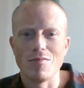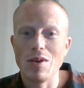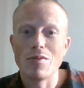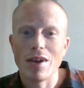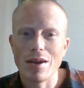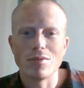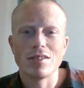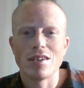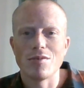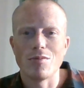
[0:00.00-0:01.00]
We were able
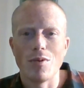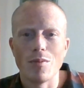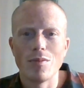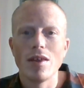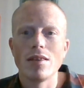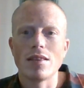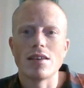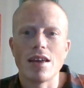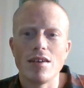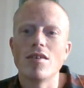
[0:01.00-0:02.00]
to get a room the
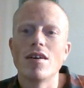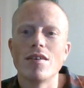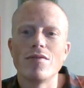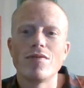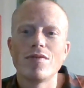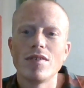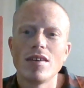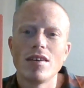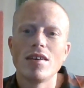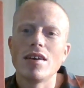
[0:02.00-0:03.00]
night of
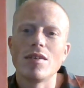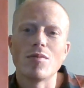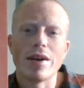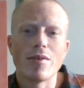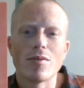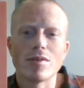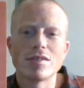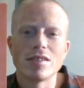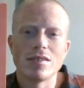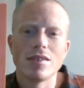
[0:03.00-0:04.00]
in
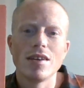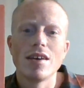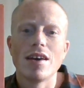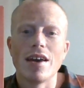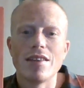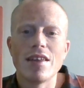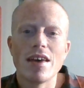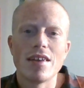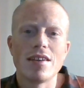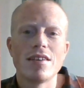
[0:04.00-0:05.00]
Whitehorse. And
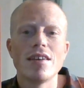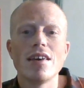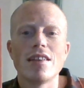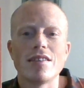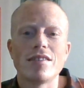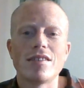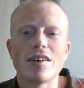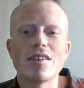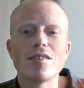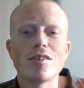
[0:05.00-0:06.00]
then
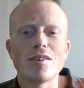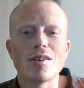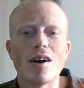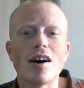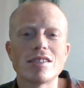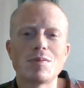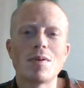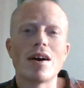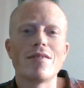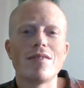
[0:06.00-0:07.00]
the other hot
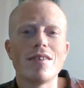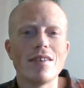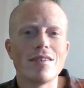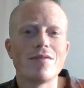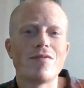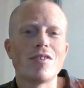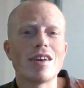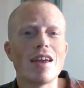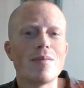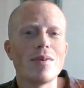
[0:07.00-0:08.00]
spot for
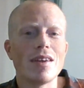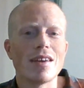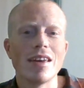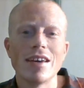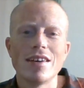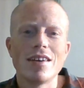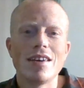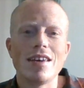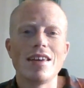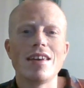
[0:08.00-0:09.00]
camping
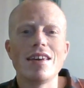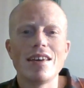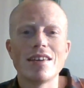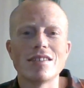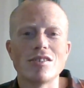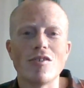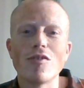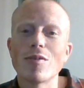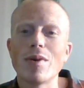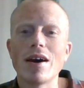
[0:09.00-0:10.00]
is
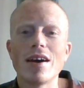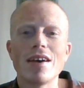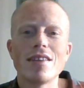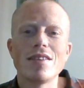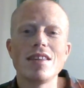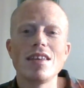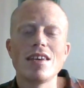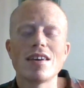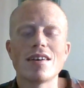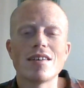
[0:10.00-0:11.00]
over by
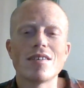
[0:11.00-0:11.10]
the